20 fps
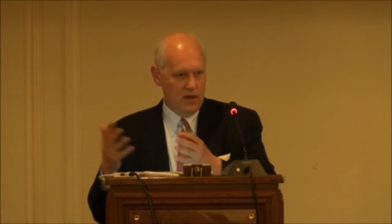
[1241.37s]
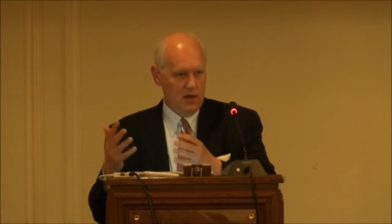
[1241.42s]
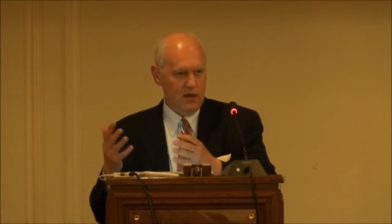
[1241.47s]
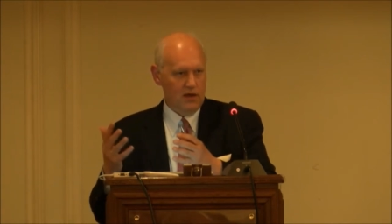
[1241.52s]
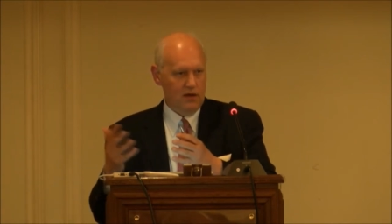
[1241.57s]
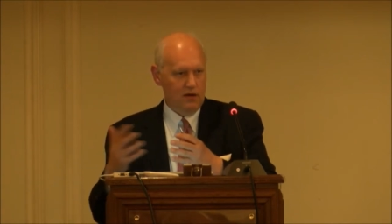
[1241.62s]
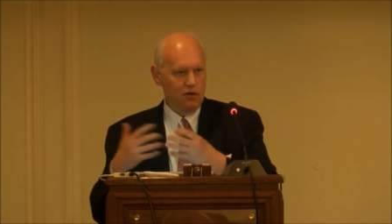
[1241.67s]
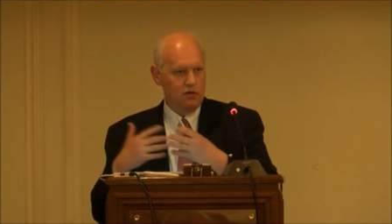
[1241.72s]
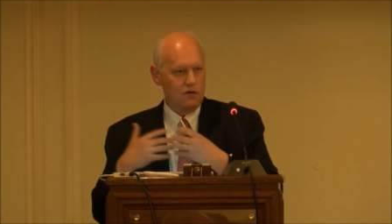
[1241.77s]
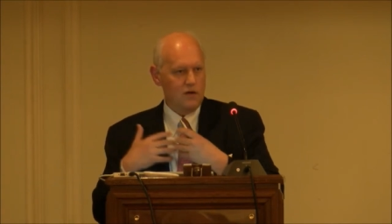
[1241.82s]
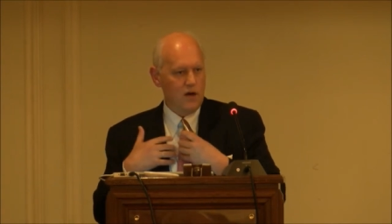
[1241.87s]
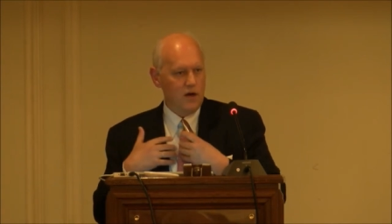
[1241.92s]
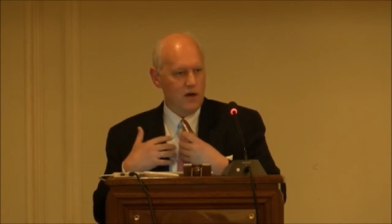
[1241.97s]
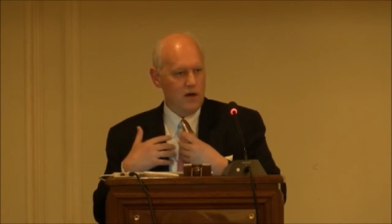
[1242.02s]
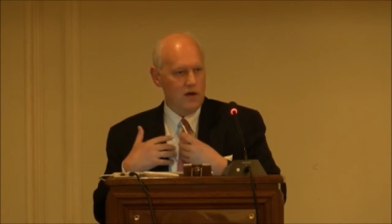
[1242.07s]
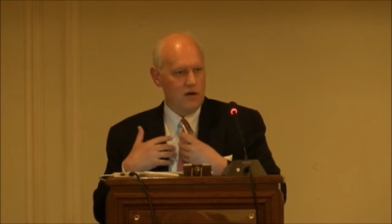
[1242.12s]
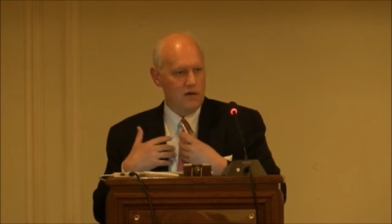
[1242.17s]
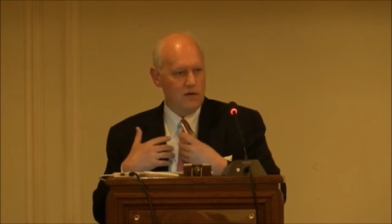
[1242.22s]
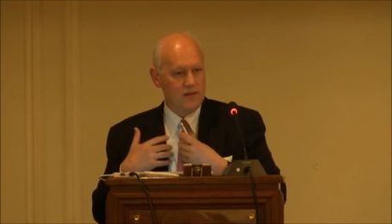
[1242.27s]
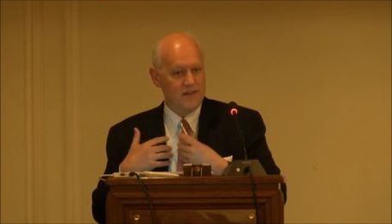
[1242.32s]
you know,
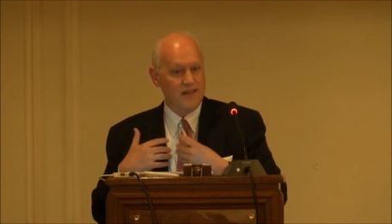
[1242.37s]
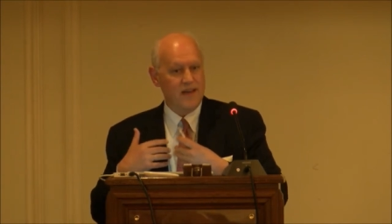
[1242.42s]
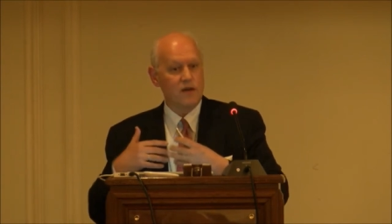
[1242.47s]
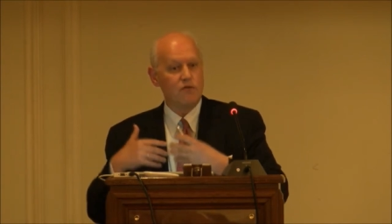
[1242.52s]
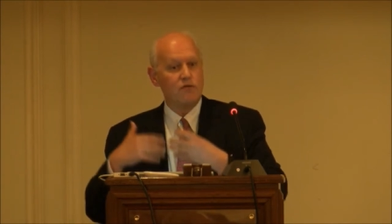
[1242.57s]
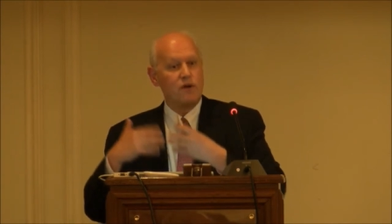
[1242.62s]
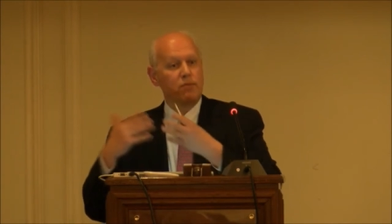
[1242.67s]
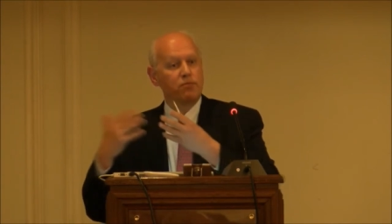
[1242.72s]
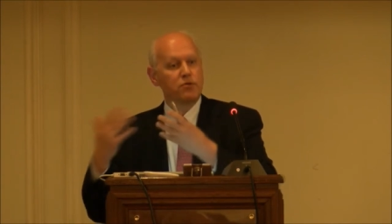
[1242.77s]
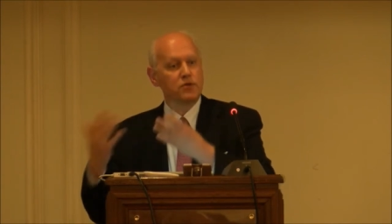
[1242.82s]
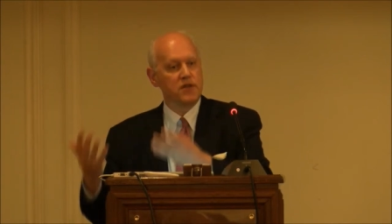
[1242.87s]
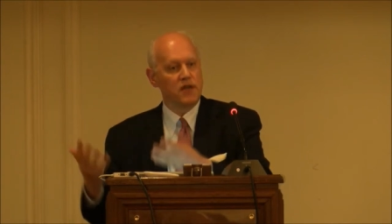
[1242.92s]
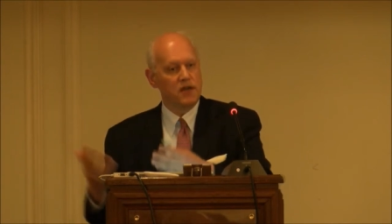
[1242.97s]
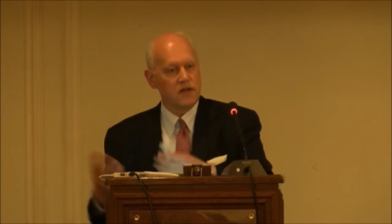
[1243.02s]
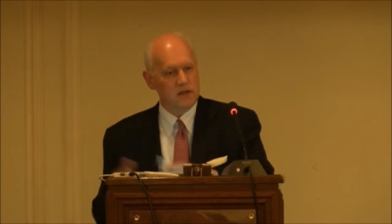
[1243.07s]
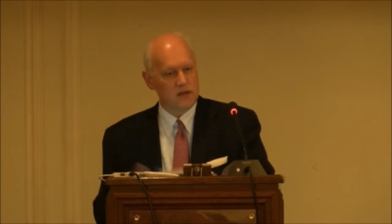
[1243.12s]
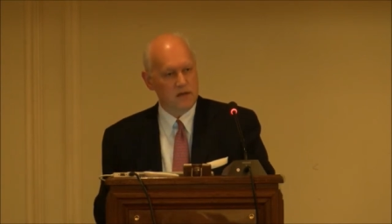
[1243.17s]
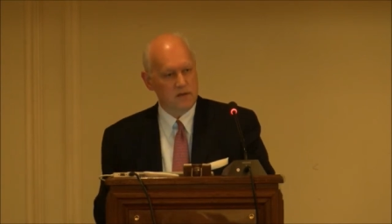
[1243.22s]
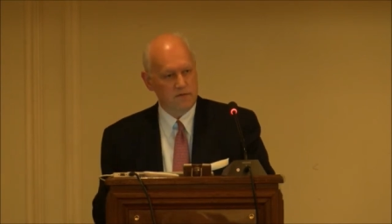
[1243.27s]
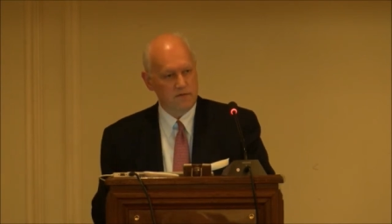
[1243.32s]
uh, their
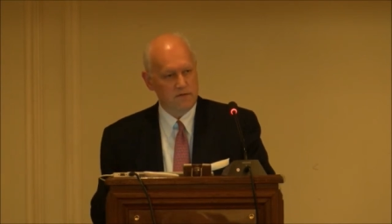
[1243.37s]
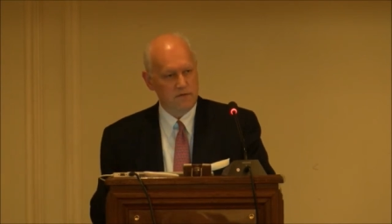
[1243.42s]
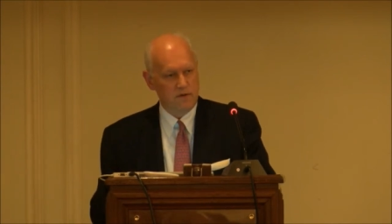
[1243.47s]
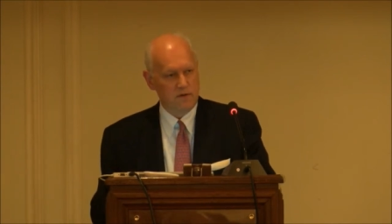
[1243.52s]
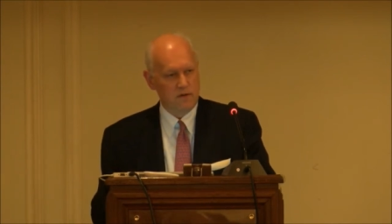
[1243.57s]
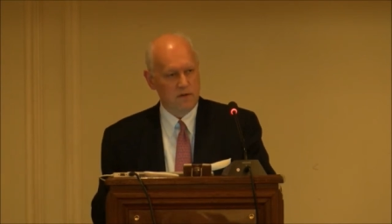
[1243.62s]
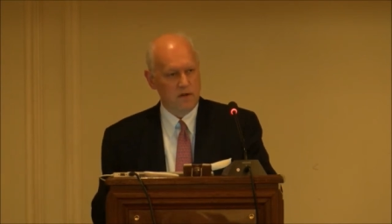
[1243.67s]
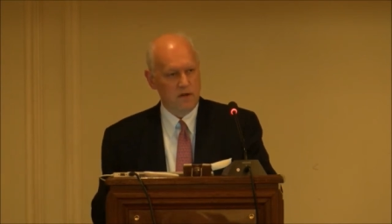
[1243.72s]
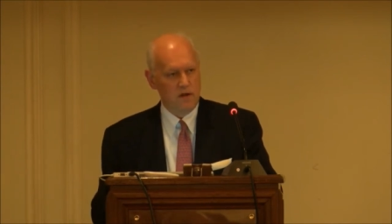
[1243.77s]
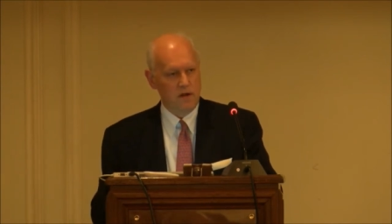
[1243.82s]
representative,